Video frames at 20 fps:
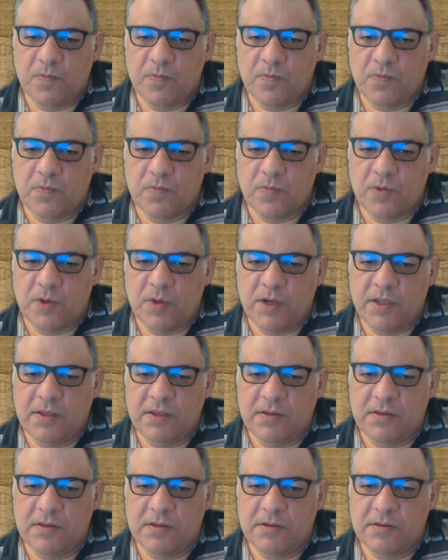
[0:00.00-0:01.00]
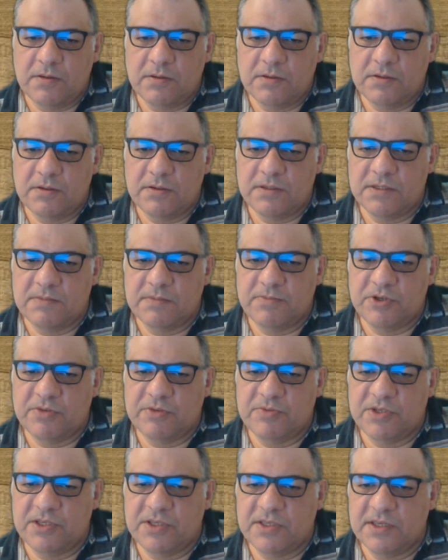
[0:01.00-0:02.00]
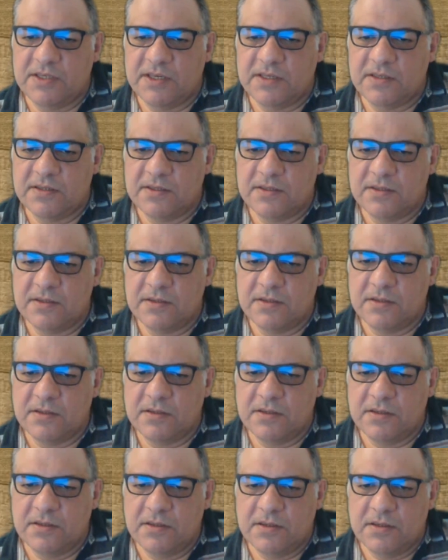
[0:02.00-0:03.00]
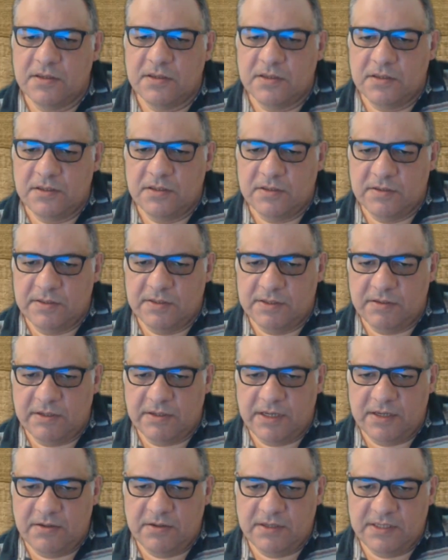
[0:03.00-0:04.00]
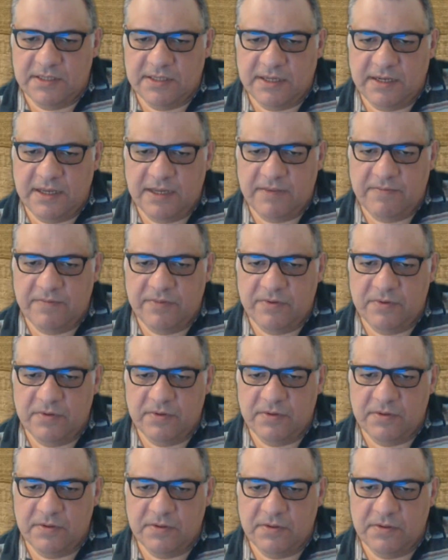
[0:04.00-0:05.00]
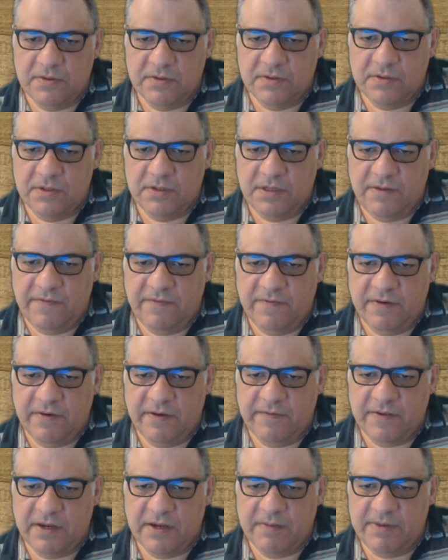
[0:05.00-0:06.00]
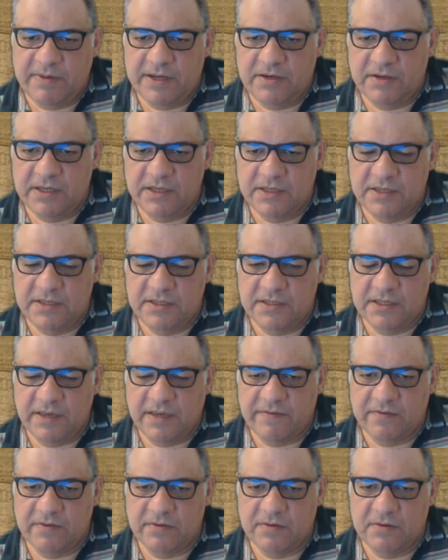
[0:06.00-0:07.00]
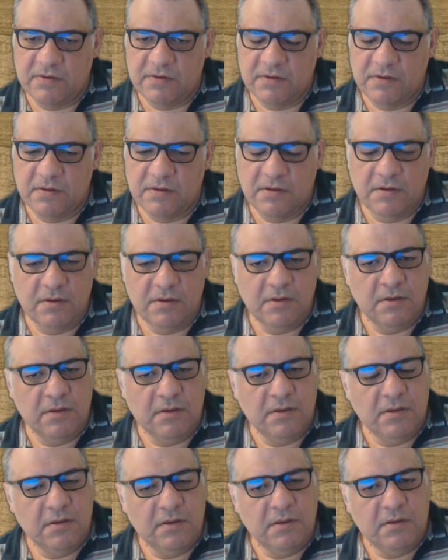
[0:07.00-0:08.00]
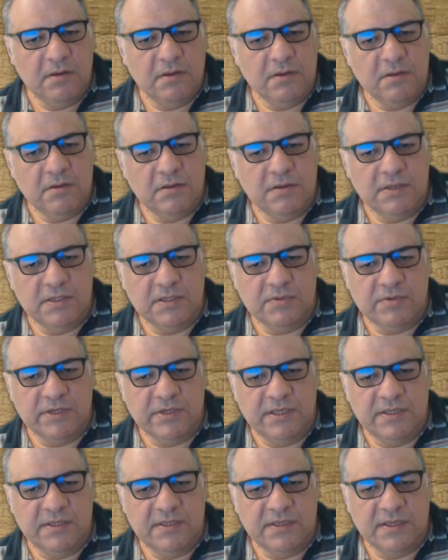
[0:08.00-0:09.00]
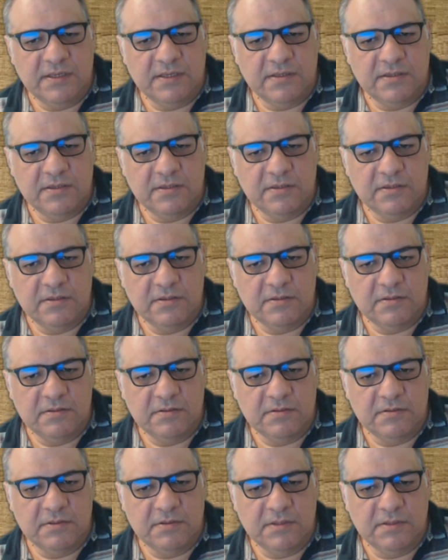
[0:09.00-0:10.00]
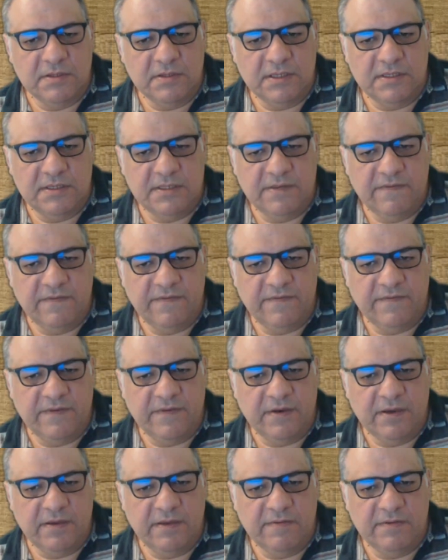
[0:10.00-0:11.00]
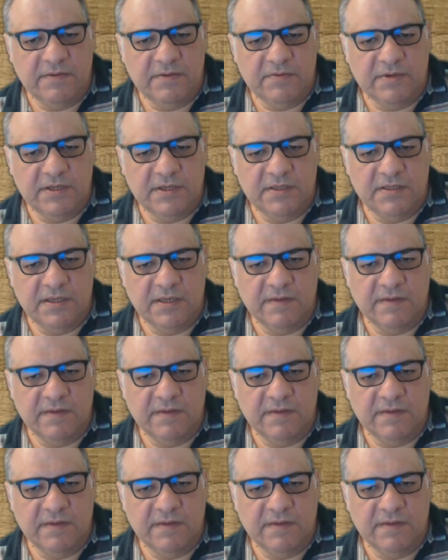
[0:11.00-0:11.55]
Can I do this bishop g6? So he's got that nice clamp on e5. Can I play knight d7? There's rook e6. There's knight c5 as rook e7.